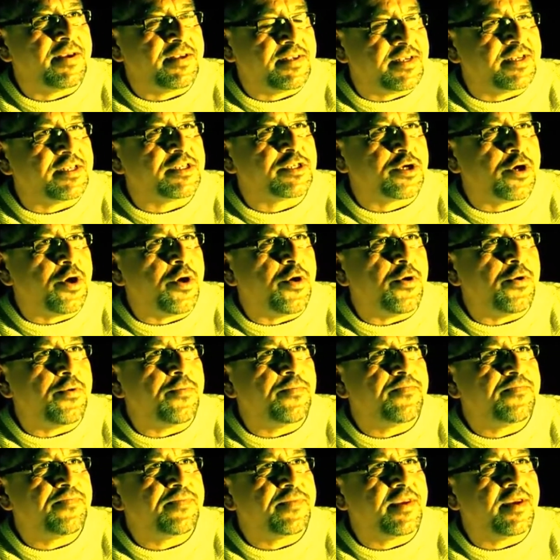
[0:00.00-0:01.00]
He says,
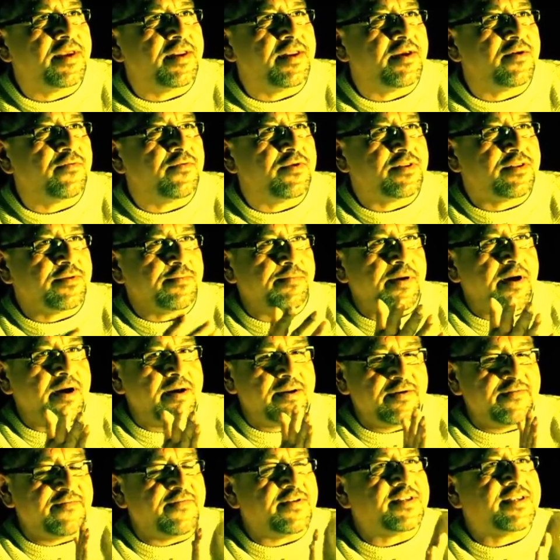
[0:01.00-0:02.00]
Go. And then with the
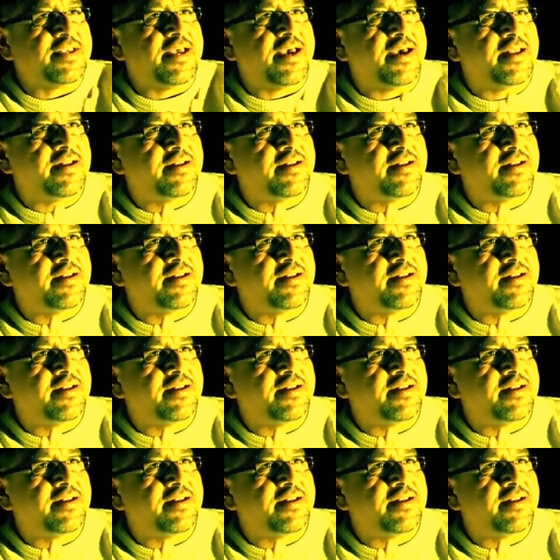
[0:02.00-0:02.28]
palm of his